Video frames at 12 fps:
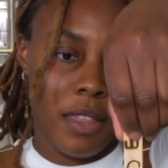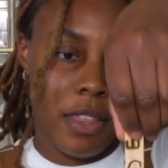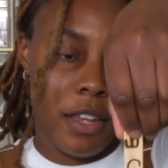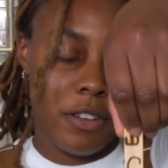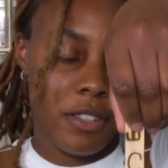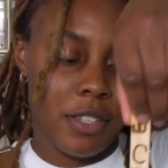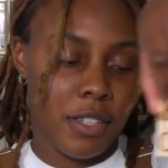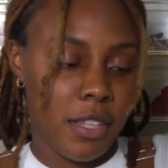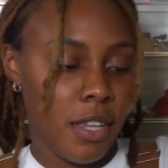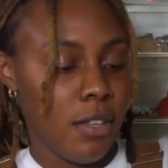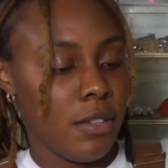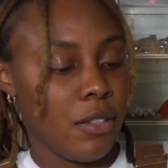There's the C.
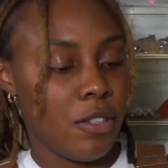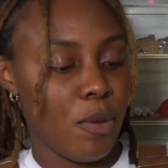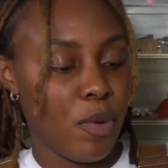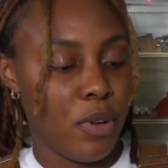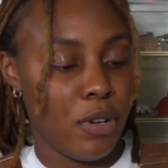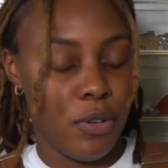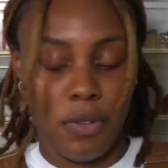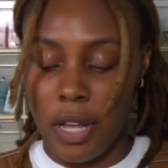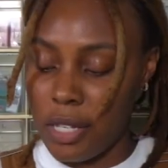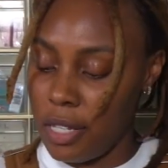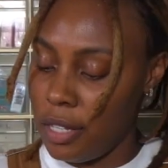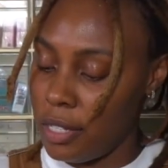So I'm going to do
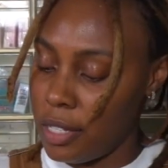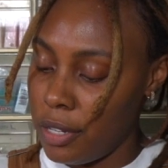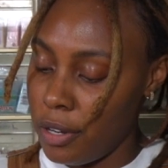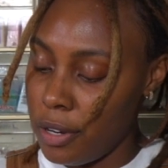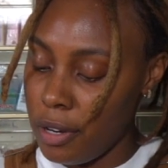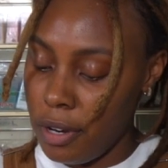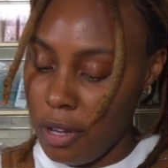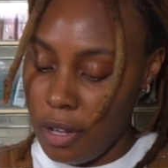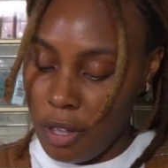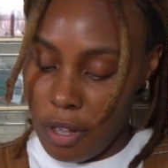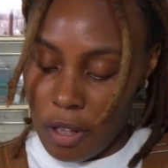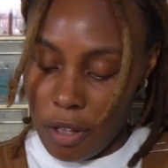that to the center
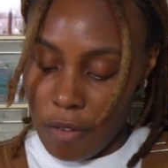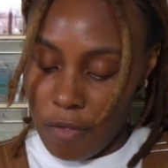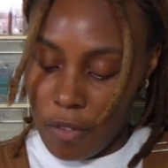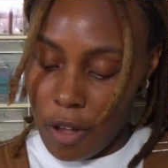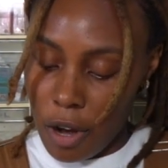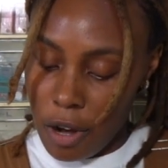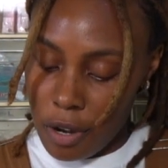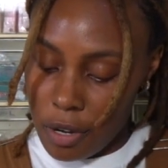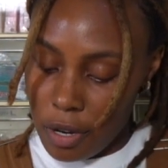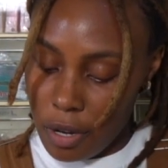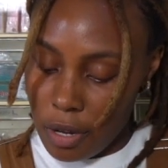of the heart.